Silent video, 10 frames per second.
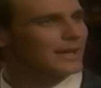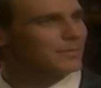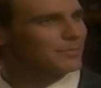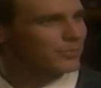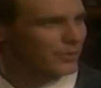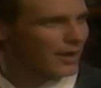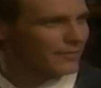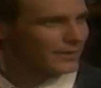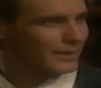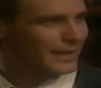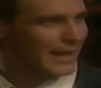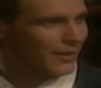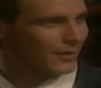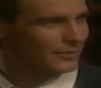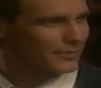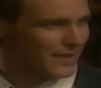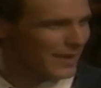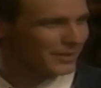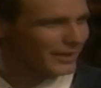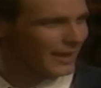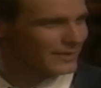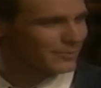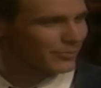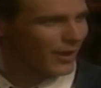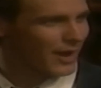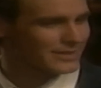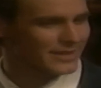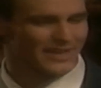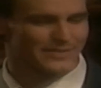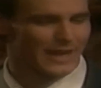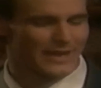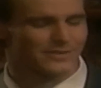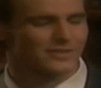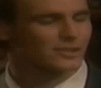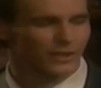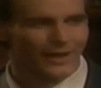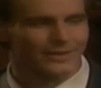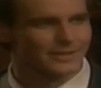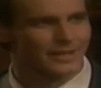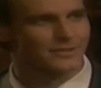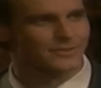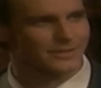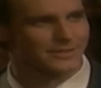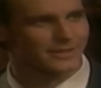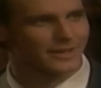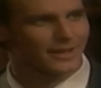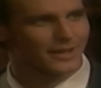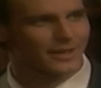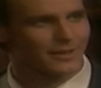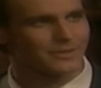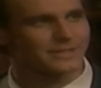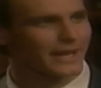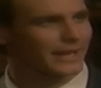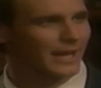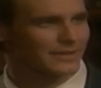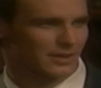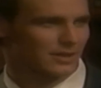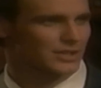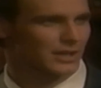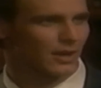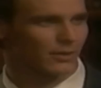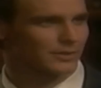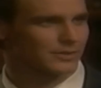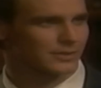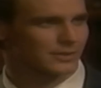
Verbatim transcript: a privately held family enterprise that has, hasn't the slightest interest in retaining outside shareholders?